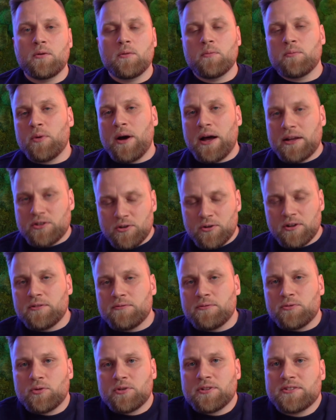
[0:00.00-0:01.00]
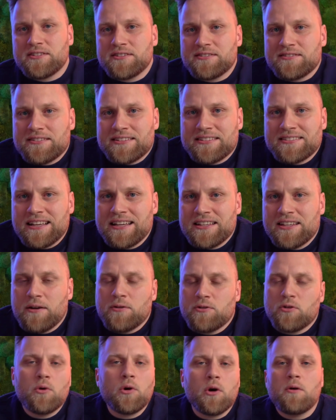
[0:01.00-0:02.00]
Write your invoices, send
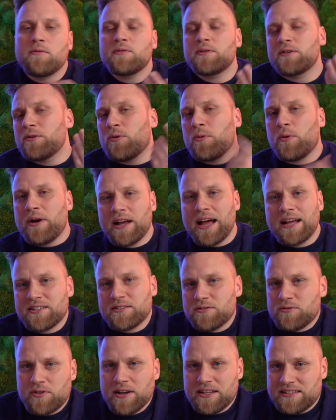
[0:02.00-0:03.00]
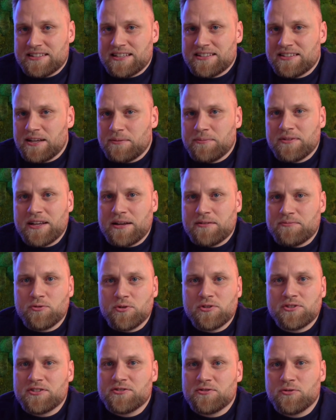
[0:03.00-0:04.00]
out your offers, or categorize incoming
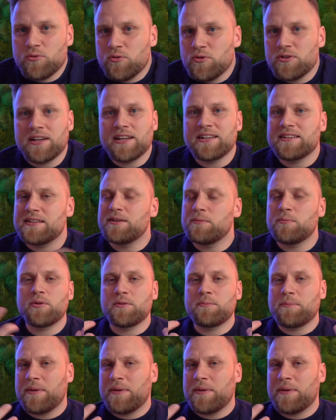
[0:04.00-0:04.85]
invoices, or link them with